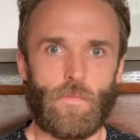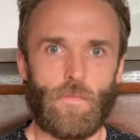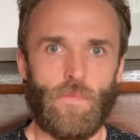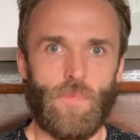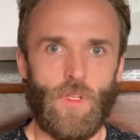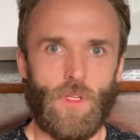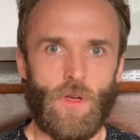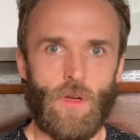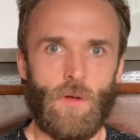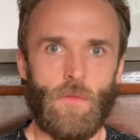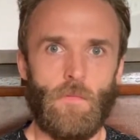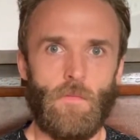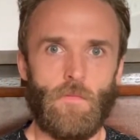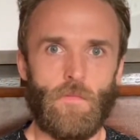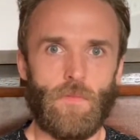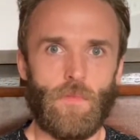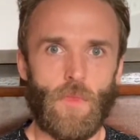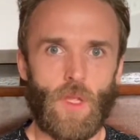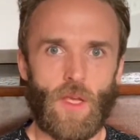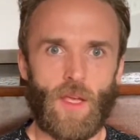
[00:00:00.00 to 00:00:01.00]
you know?
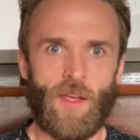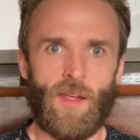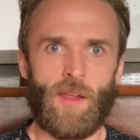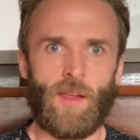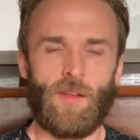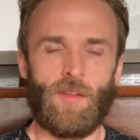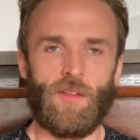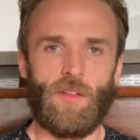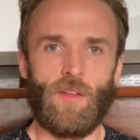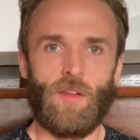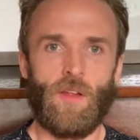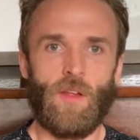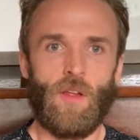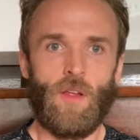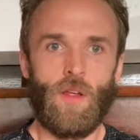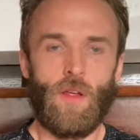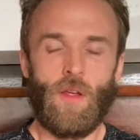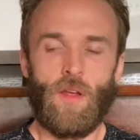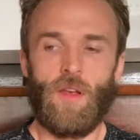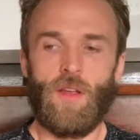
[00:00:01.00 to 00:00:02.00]
And
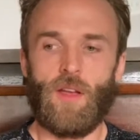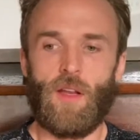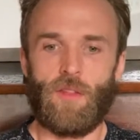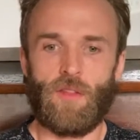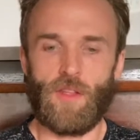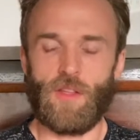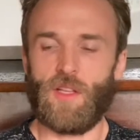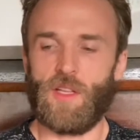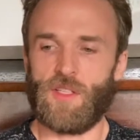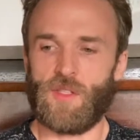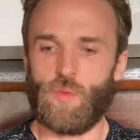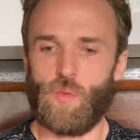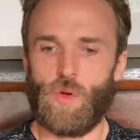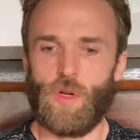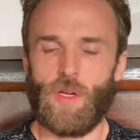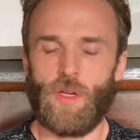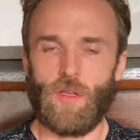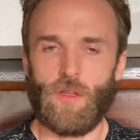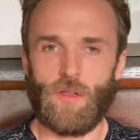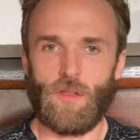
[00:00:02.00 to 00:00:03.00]
I think that's
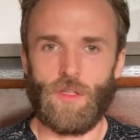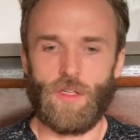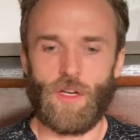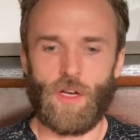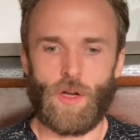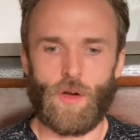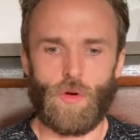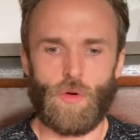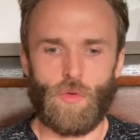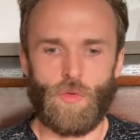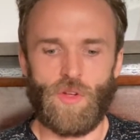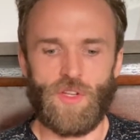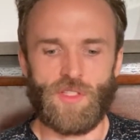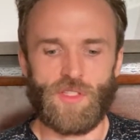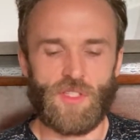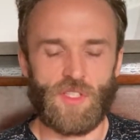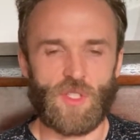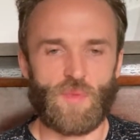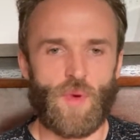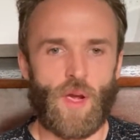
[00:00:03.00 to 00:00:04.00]
what, you know, has
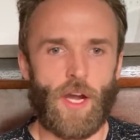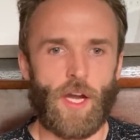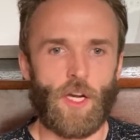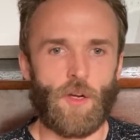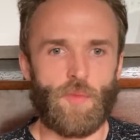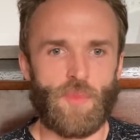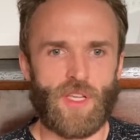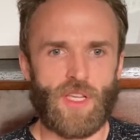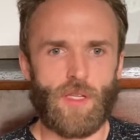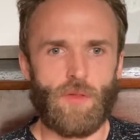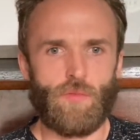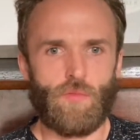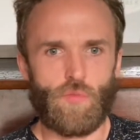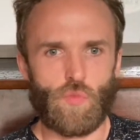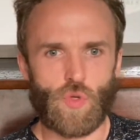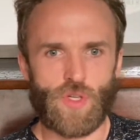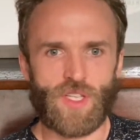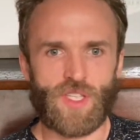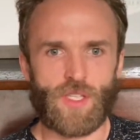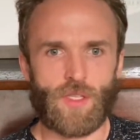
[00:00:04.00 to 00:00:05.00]
inspired me
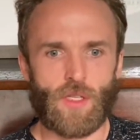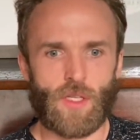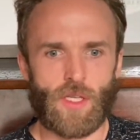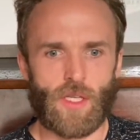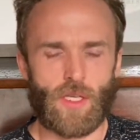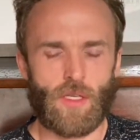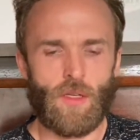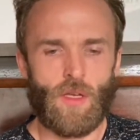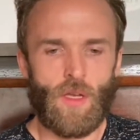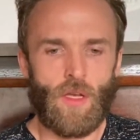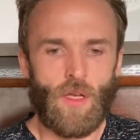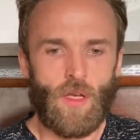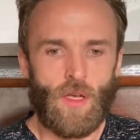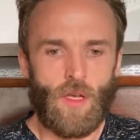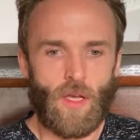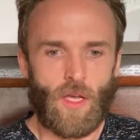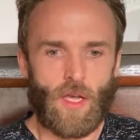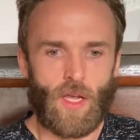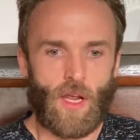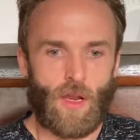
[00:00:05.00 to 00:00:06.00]
recently,
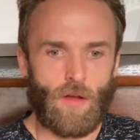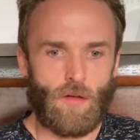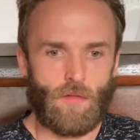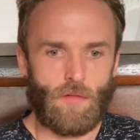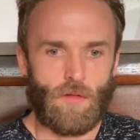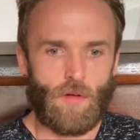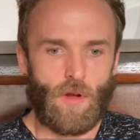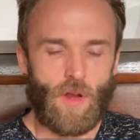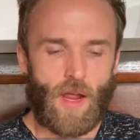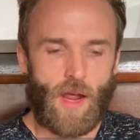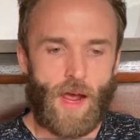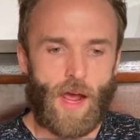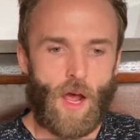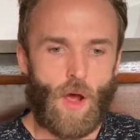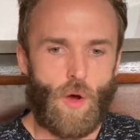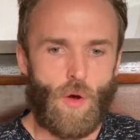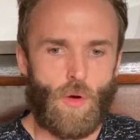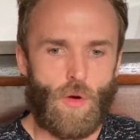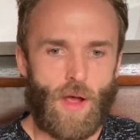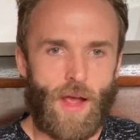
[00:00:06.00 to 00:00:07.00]
and
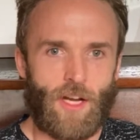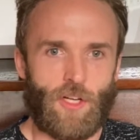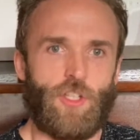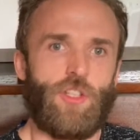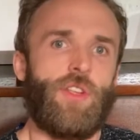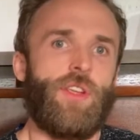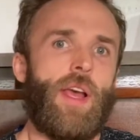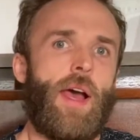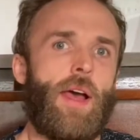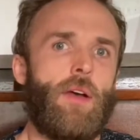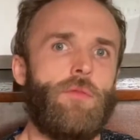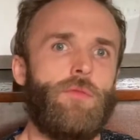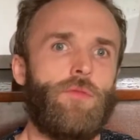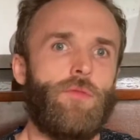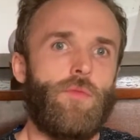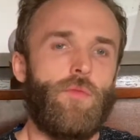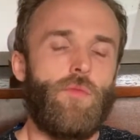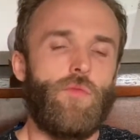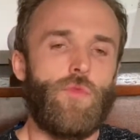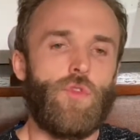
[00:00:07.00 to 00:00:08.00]
how actually I've
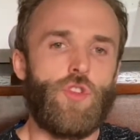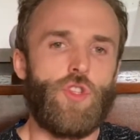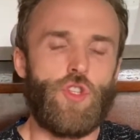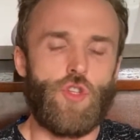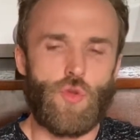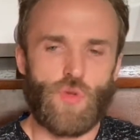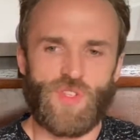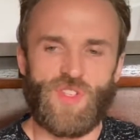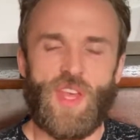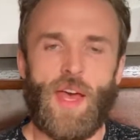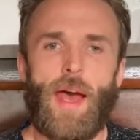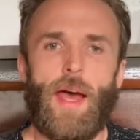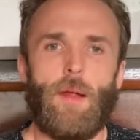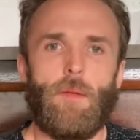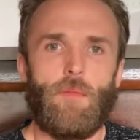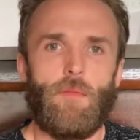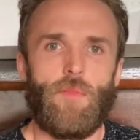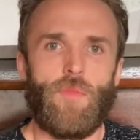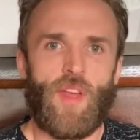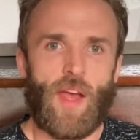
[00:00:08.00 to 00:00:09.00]
used
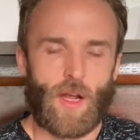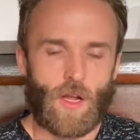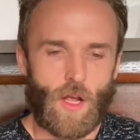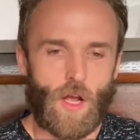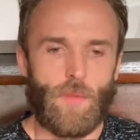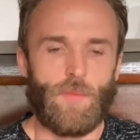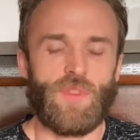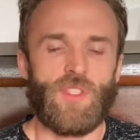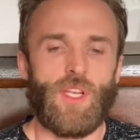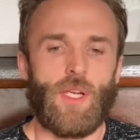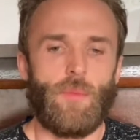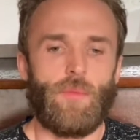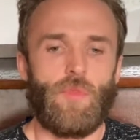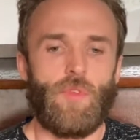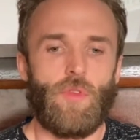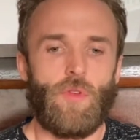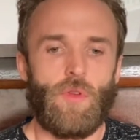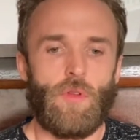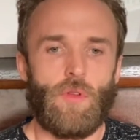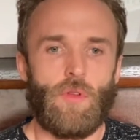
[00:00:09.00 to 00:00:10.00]
that
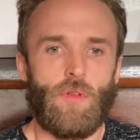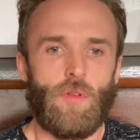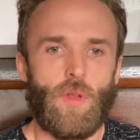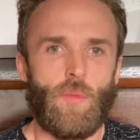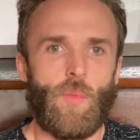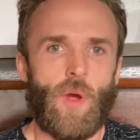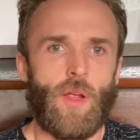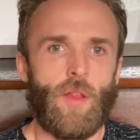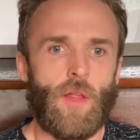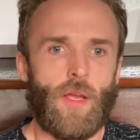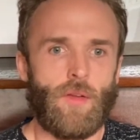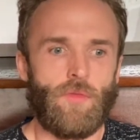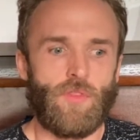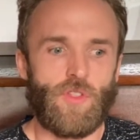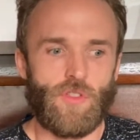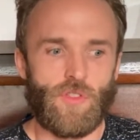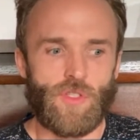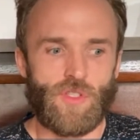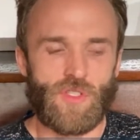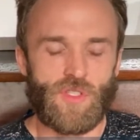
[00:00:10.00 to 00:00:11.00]
concept in my life to
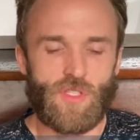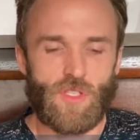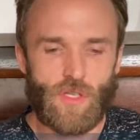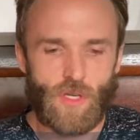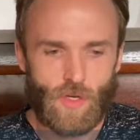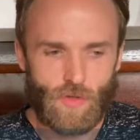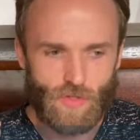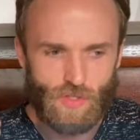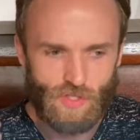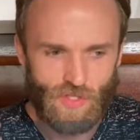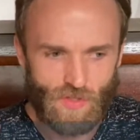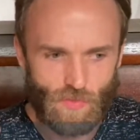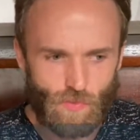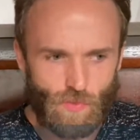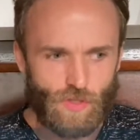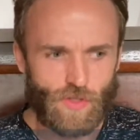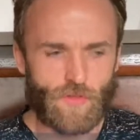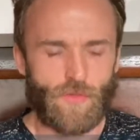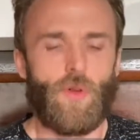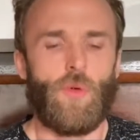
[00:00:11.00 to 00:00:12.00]
just, you know, just to
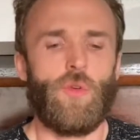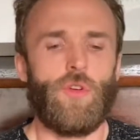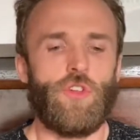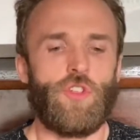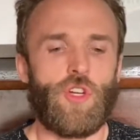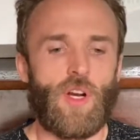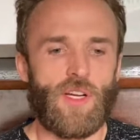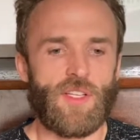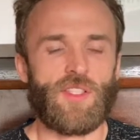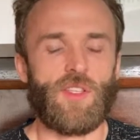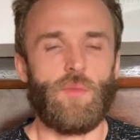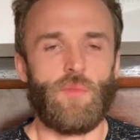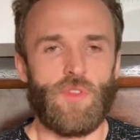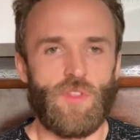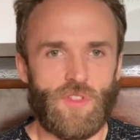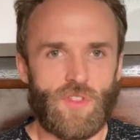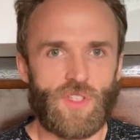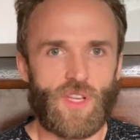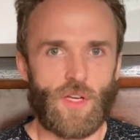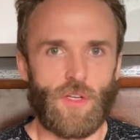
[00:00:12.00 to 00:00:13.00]
really, if I want to try something, I
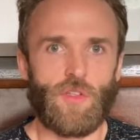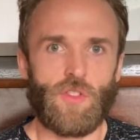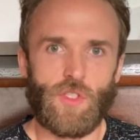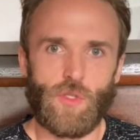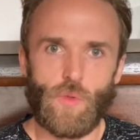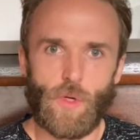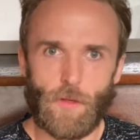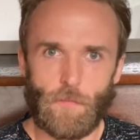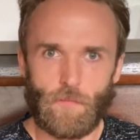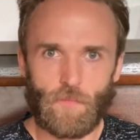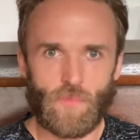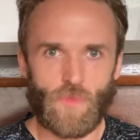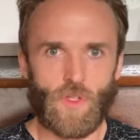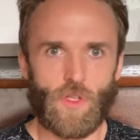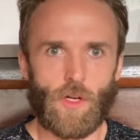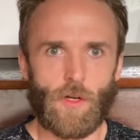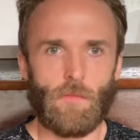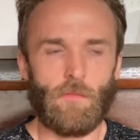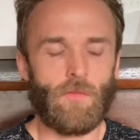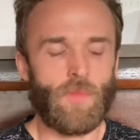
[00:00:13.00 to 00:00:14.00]
just got to do it, you
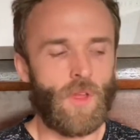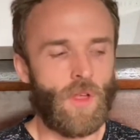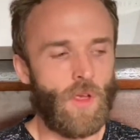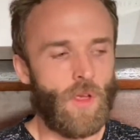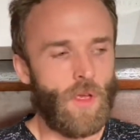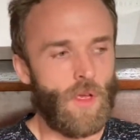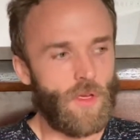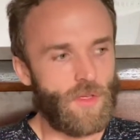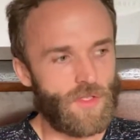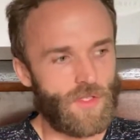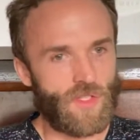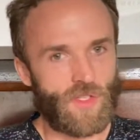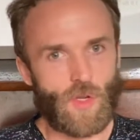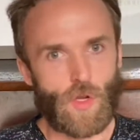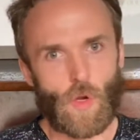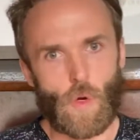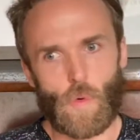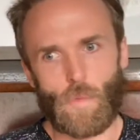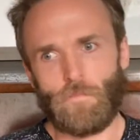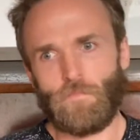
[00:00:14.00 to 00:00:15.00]
know?
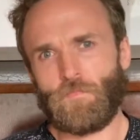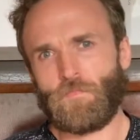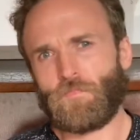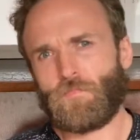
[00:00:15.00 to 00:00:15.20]
So